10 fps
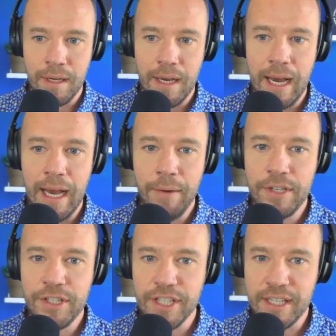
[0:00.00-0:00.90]
I
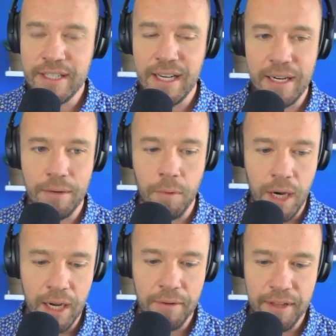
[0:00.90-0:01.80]
was just on a
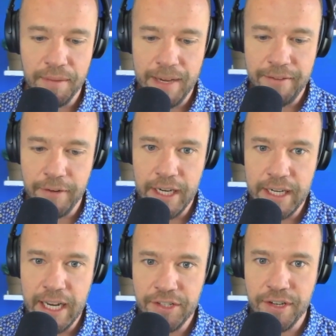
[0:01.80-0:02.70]
walk with my
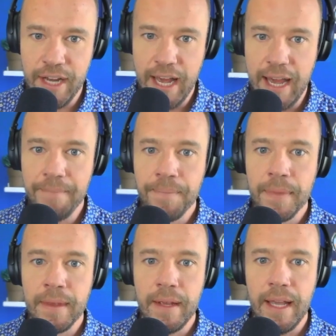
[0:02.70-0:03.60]
friend yesterday,
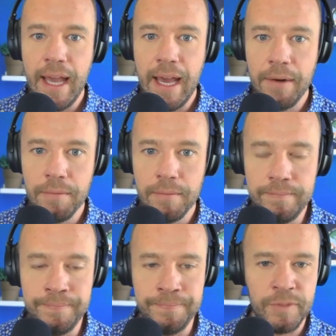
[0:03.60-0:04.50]
and
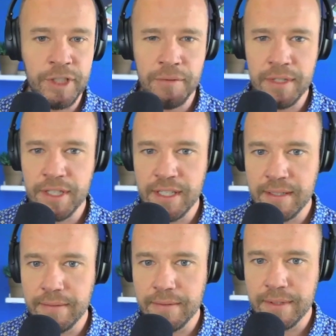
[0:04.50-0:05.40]
she was
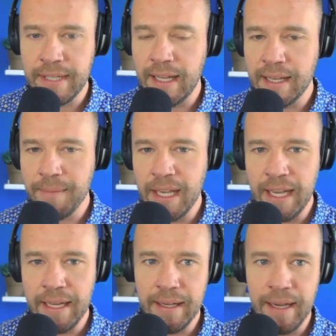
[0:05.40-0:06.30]
just telling
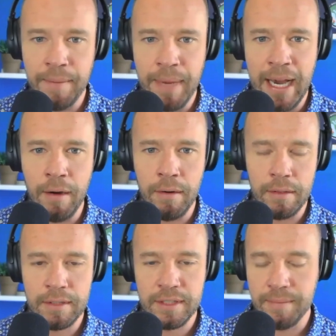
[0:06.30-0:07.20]
me about
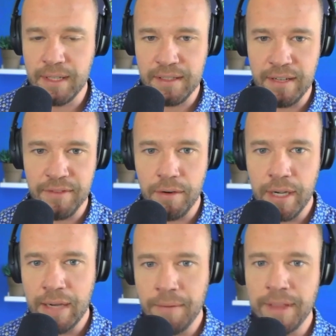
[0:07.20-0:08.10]
some of the stuff going
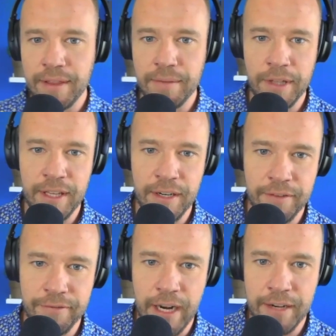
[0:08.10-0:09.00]
on within
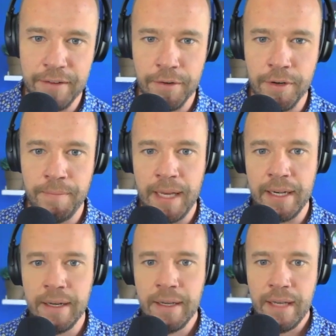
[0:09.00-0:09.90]
her friend group
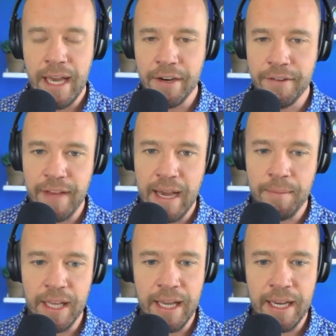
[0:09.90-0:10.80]
and her
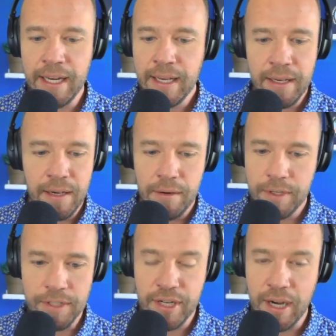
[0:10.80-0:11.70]
family, and we
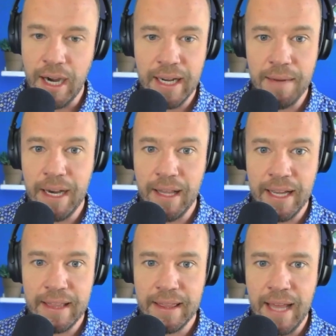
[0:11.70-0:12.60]
were just talking about
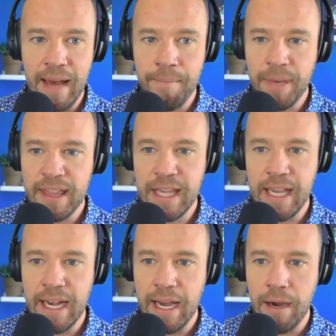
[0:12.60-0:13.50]
like the
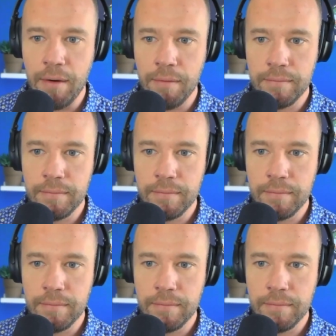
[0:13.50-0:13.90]
empathy and how